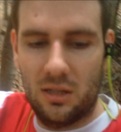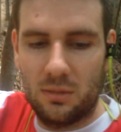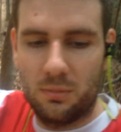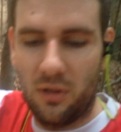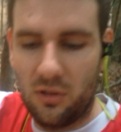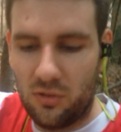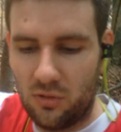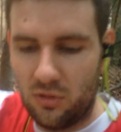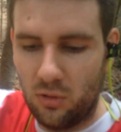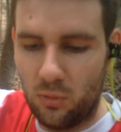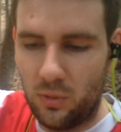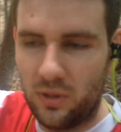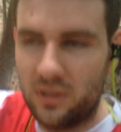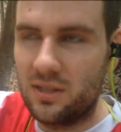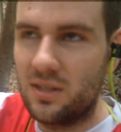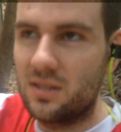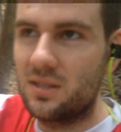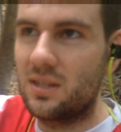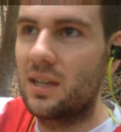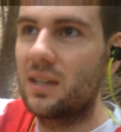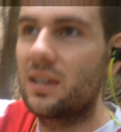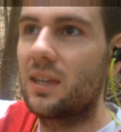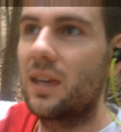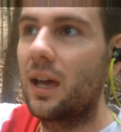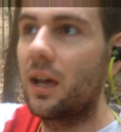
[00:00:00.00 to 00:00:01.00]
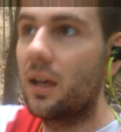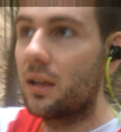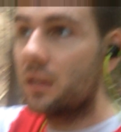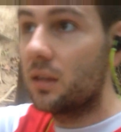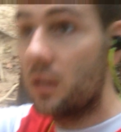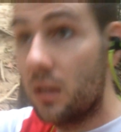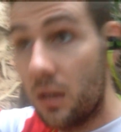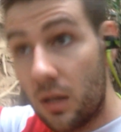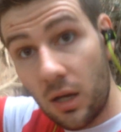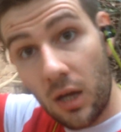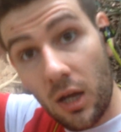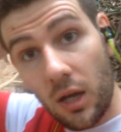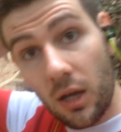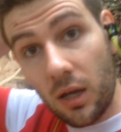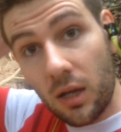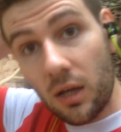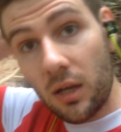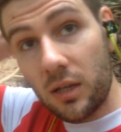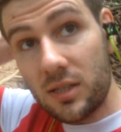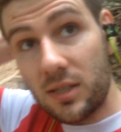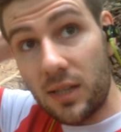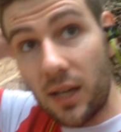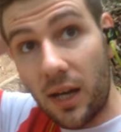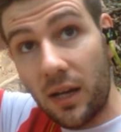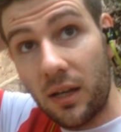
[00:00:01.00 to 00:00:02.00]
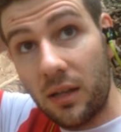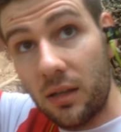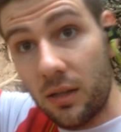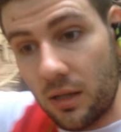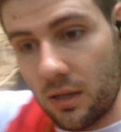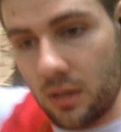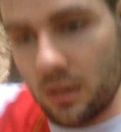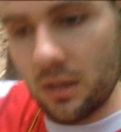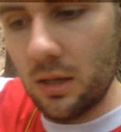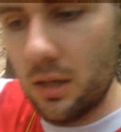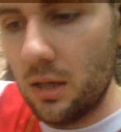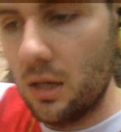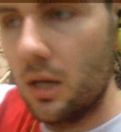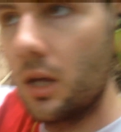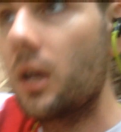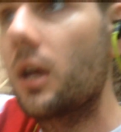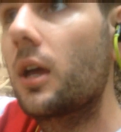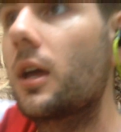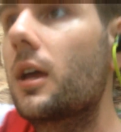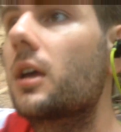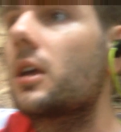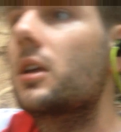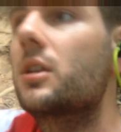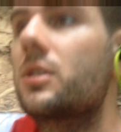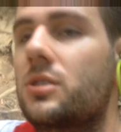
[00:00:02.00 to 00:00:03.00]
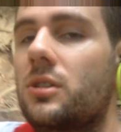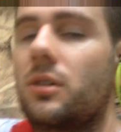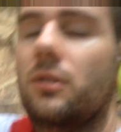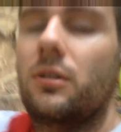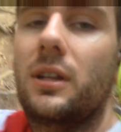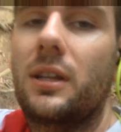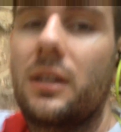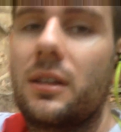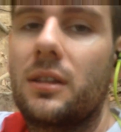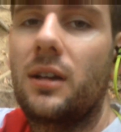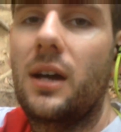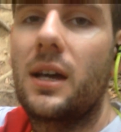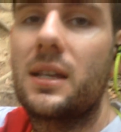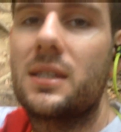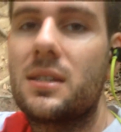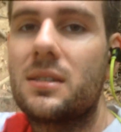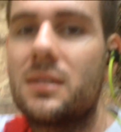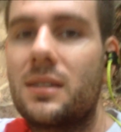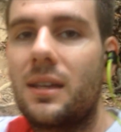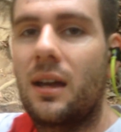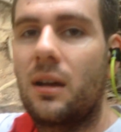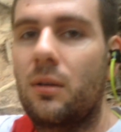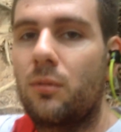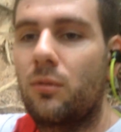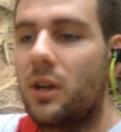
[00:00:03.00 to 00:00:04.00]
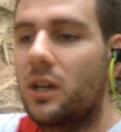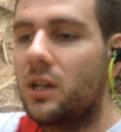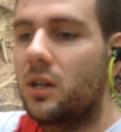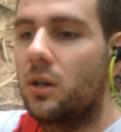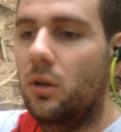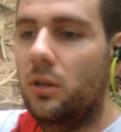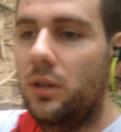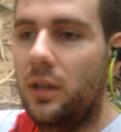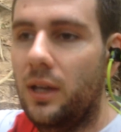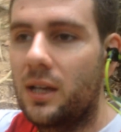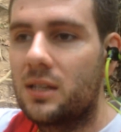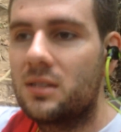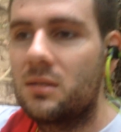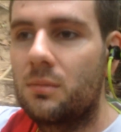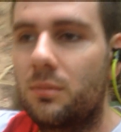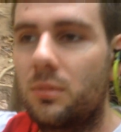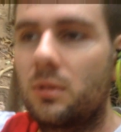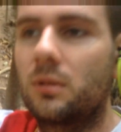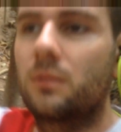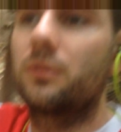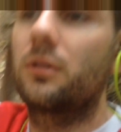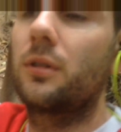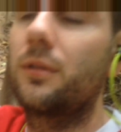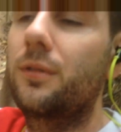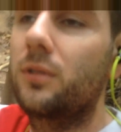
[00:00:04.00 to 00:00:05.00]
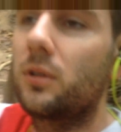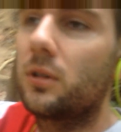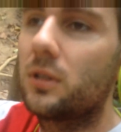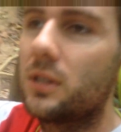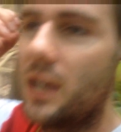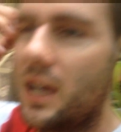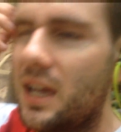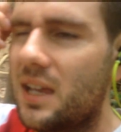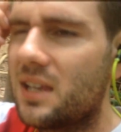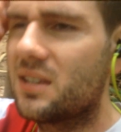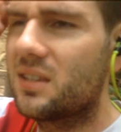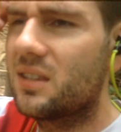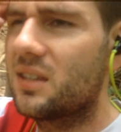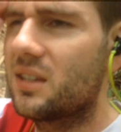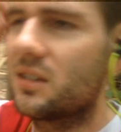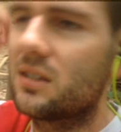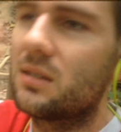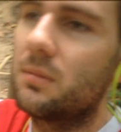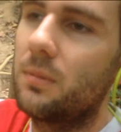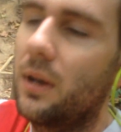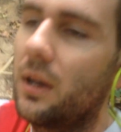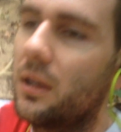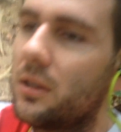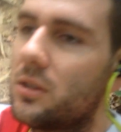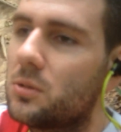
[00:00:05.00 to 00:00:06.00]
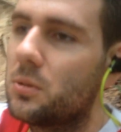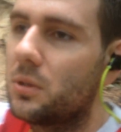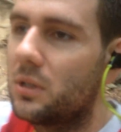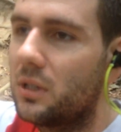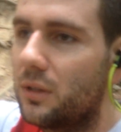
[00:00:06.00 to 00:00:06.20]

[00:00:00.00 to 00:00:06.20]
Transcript: as much of a winter as they get. So it's not really the nicest day on record. It hasn't been for a few days. I think it's about